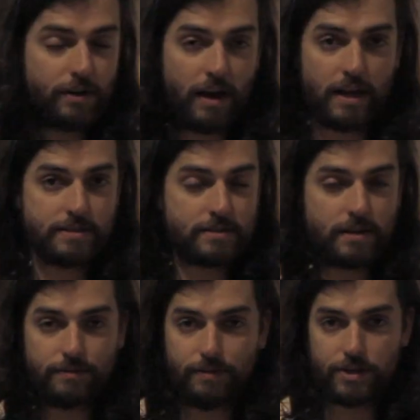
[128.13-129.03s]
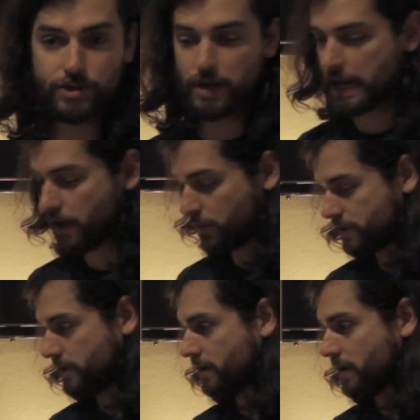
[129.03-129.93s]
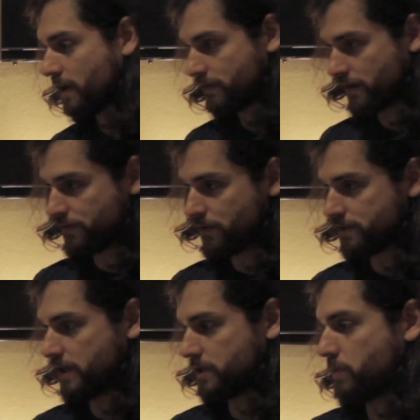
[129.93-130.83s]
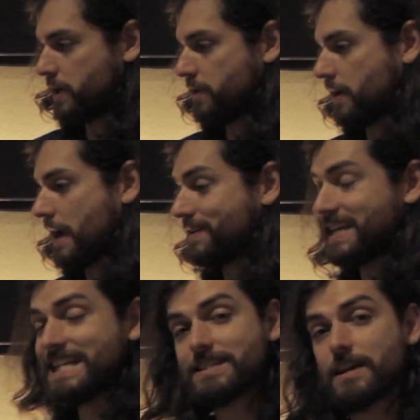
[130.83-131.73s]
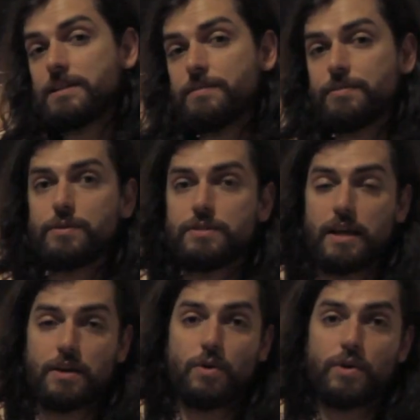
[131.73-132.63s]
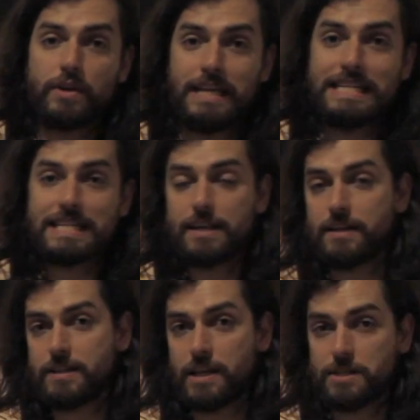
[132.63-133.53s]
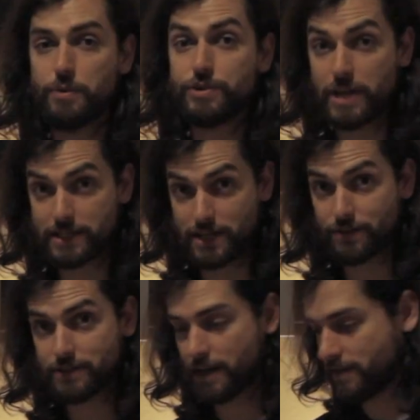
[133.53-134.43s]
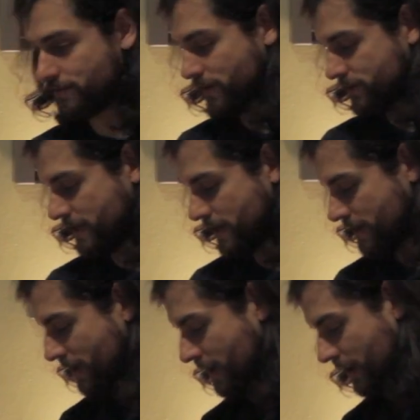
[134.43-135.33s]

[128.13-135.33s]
in your eyes, it's going to flush it out. In all of our float tanks, we either have it inside the float tank or easily accessible just outside of the float tank,